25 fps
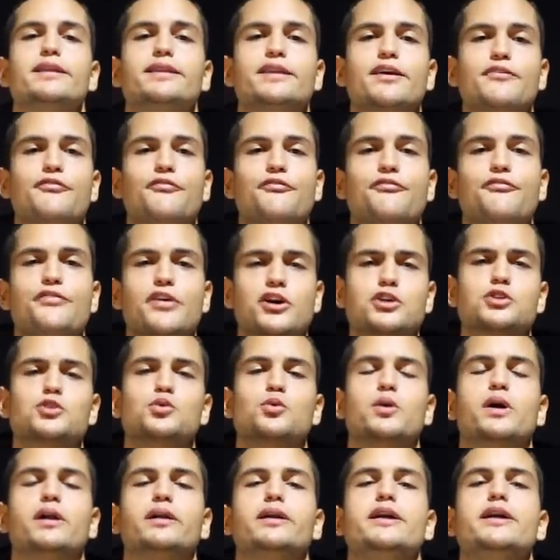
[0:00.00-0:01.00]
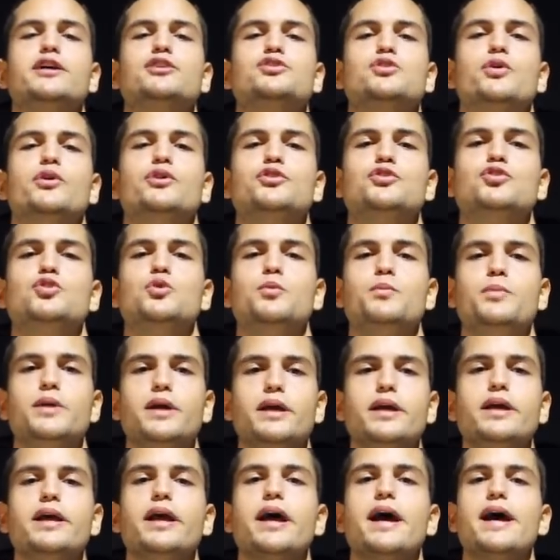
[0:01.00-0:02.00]
The first one is going to
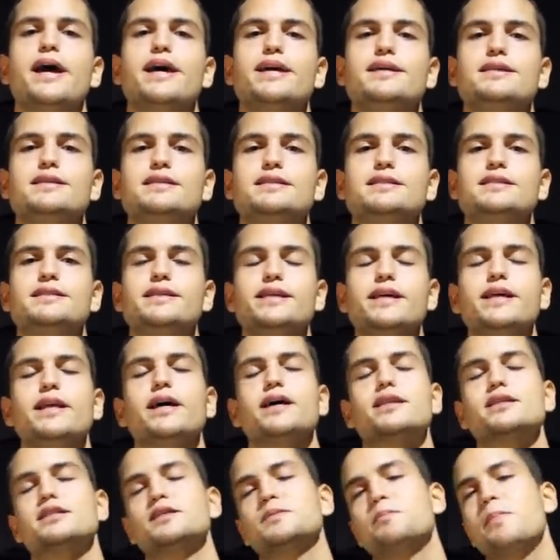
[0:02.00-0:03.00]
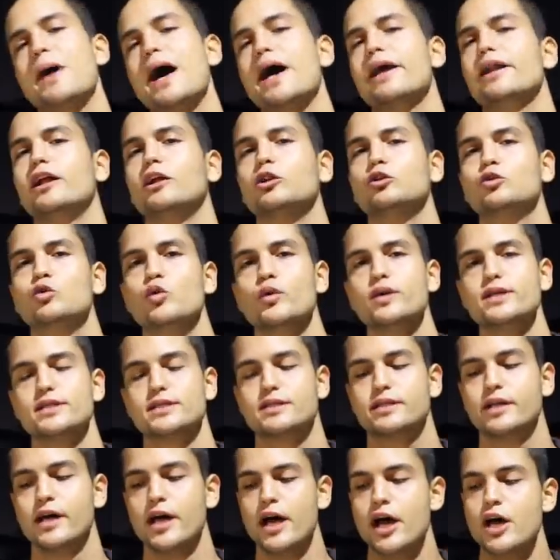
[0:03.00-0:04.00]
be a seated spinal
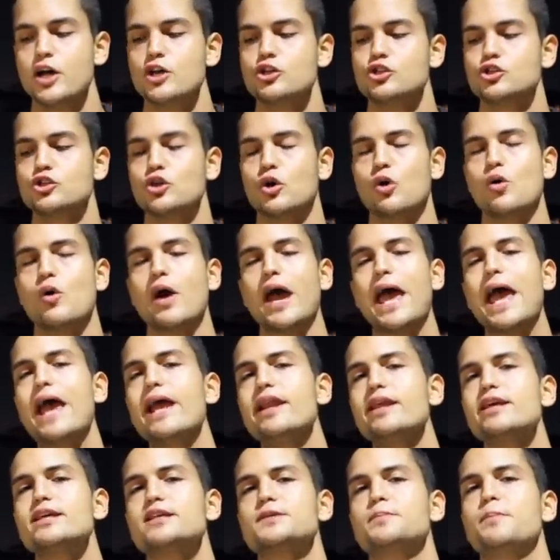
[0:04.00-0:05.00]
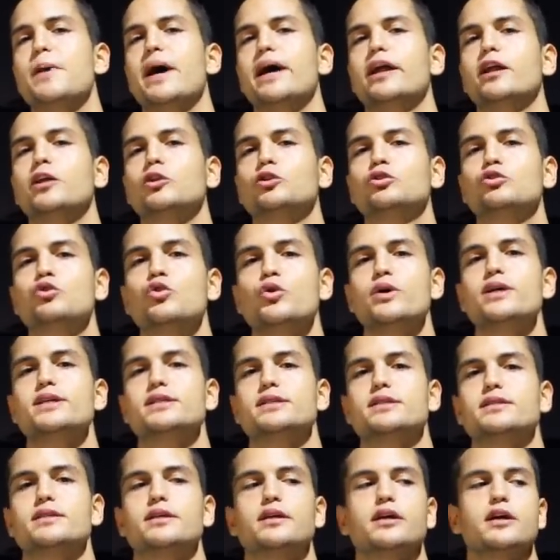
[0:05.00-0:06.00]
twist. So any spinal
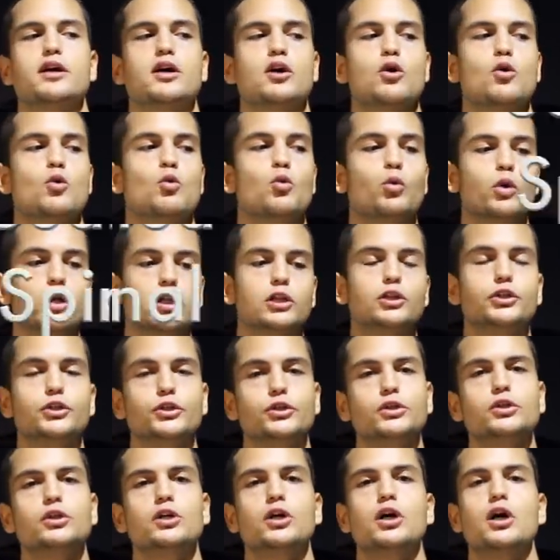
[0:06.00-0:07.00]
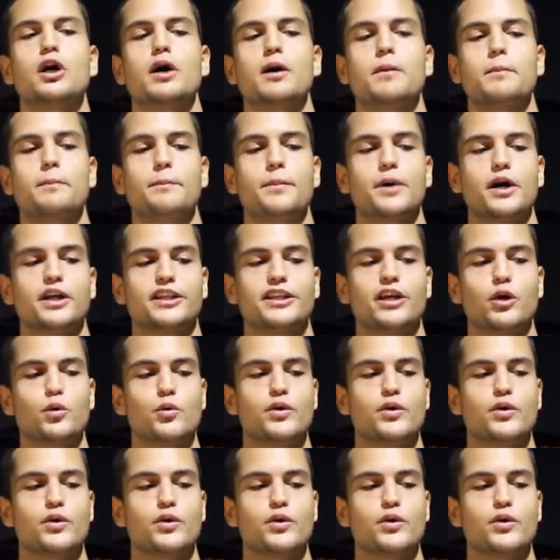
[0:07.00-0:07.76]
twist will do, but the